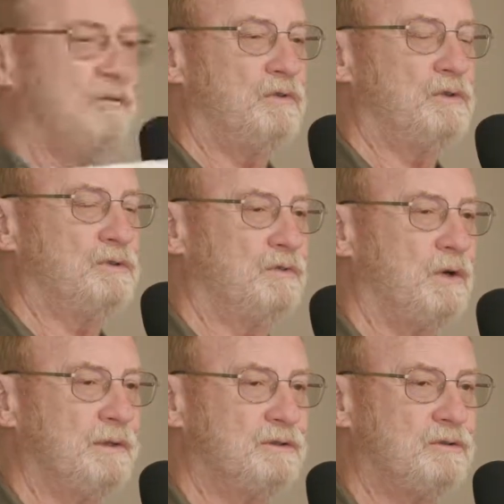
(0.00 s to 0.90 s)
on the verge of
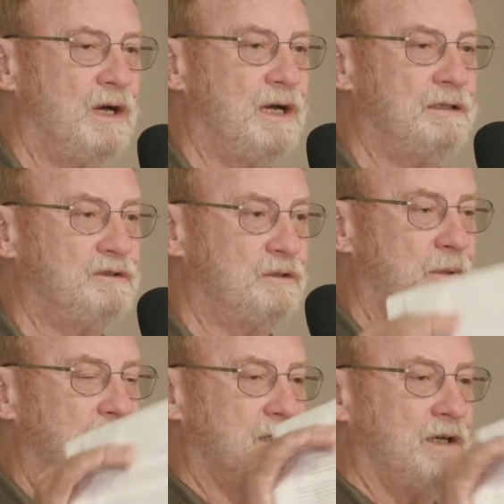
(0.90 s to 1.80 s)
going dry.
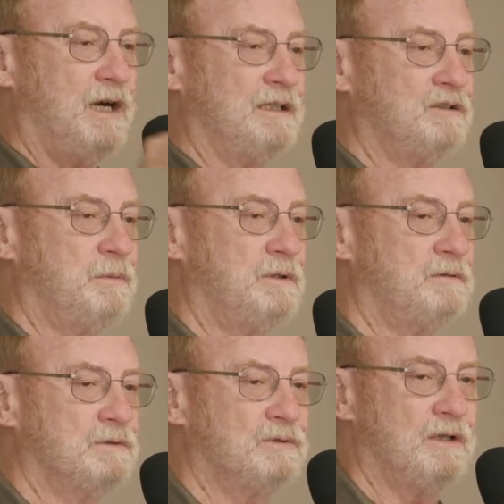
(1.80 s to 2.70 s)
Dominican
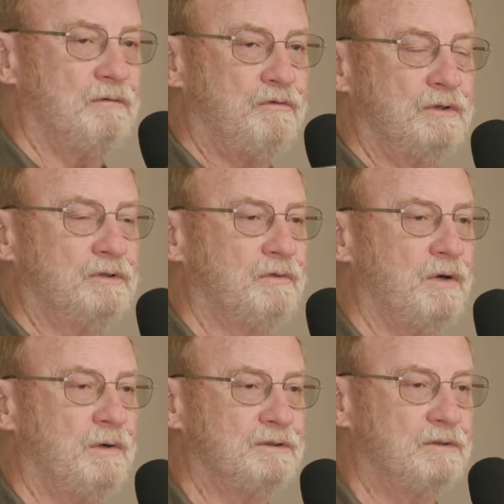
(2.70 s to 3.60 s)
Hospital was on the verge of
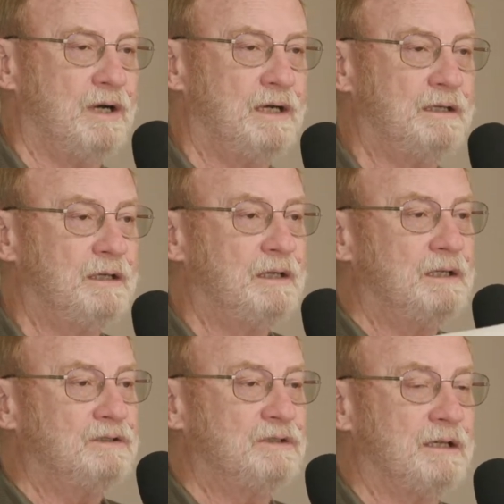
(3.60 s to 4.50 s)
going dry.
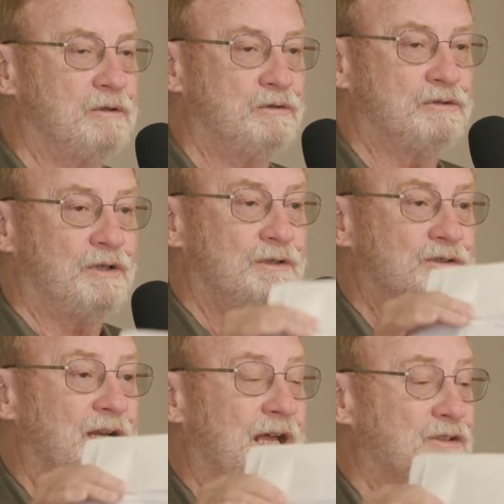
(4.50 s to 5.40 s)
Santa Cruz
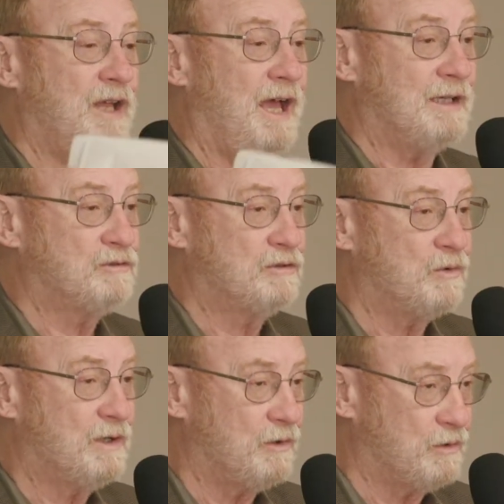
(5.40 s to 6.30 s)
turns and has to ask
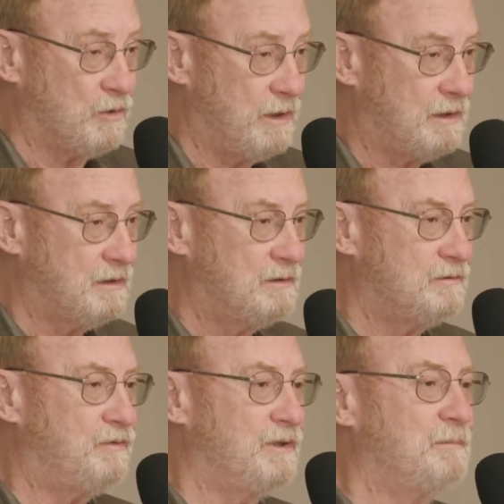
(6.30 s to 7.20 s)
Soquel Creek
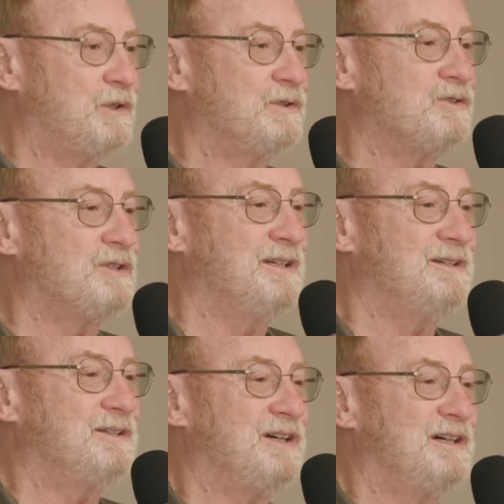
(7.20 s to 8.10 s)
for an emergency
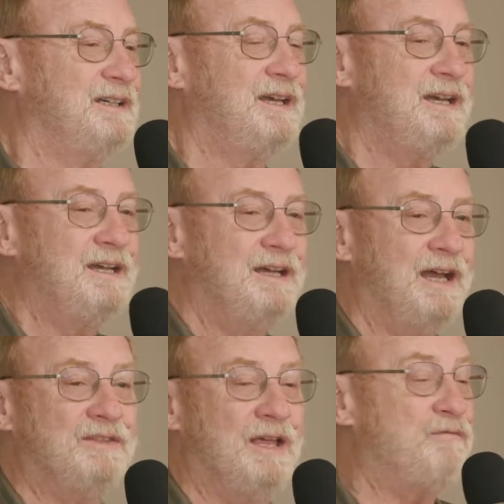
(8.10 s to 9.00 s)
intertie,
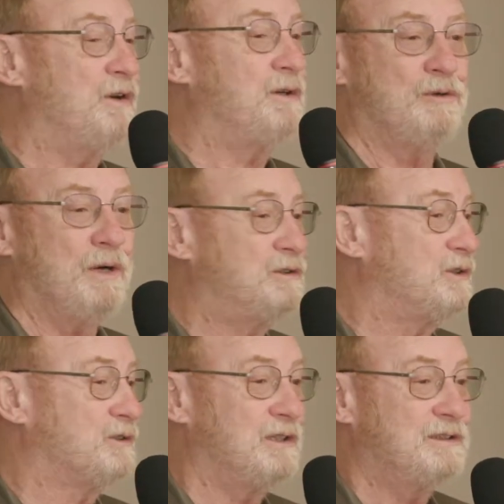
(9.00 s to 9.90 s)
and they very
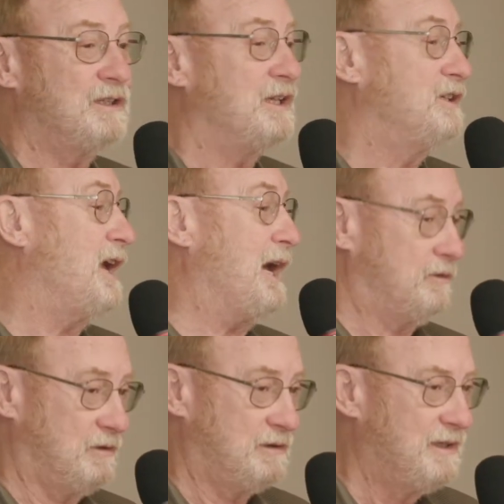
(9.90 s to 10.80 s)
graciously say
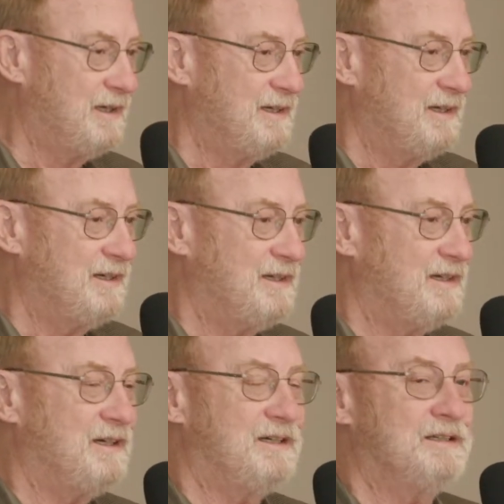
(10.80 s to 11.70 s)
yes,
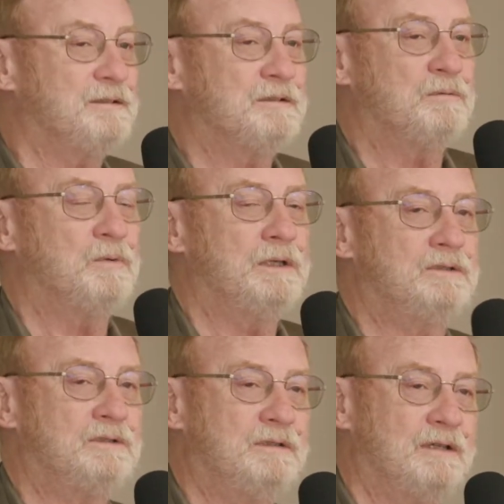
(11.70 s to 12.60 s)

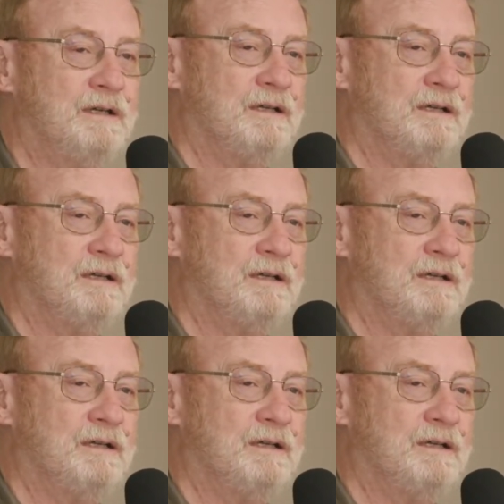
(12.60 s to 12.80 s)
which